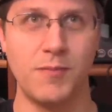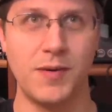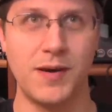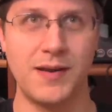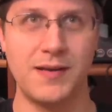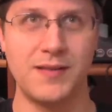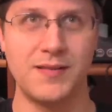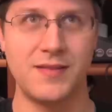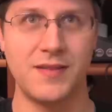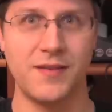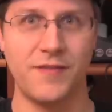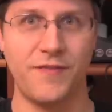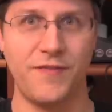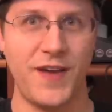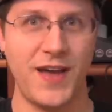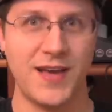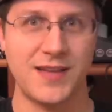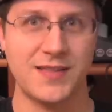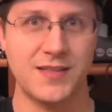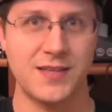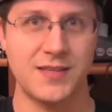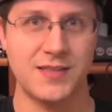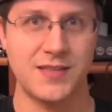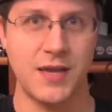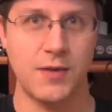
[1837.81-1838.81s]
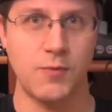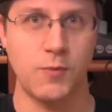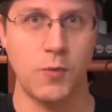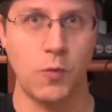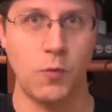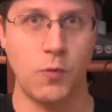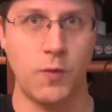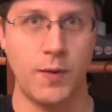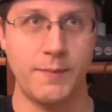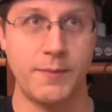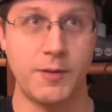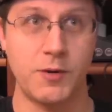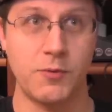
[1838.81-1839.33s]
but the fact that they were
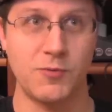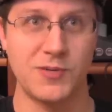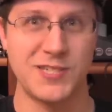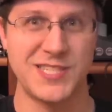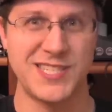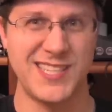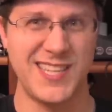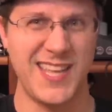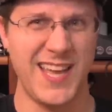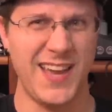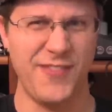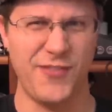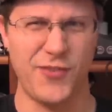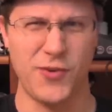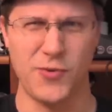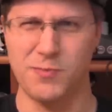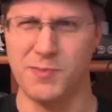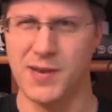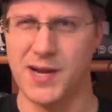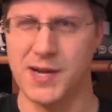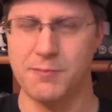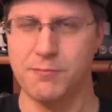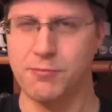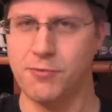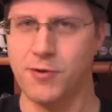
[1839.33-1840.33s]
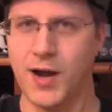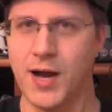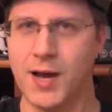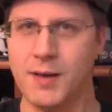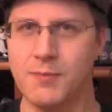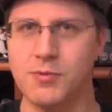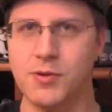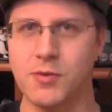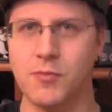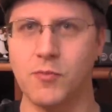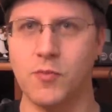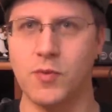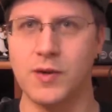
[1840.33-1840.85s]
women was never my
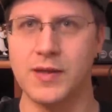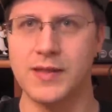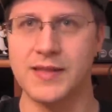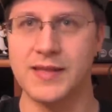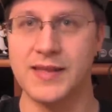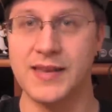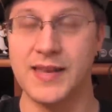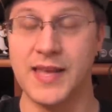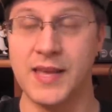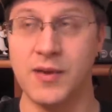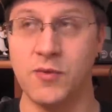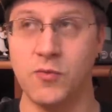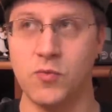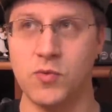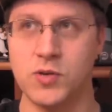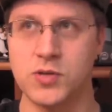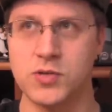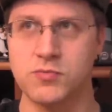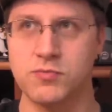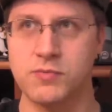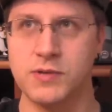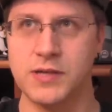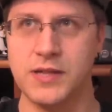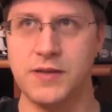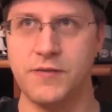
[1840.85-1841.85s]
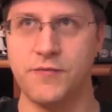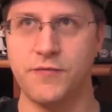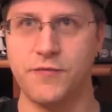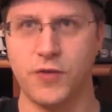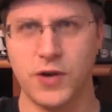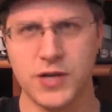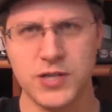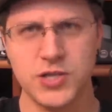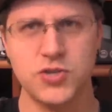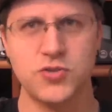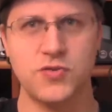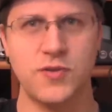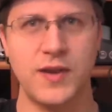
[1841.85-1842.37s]
problem with it, it was really
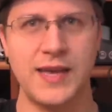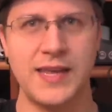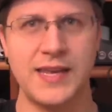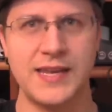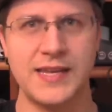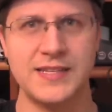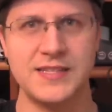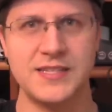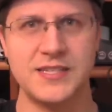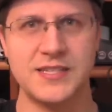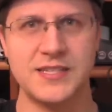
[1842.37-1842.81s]
frustrating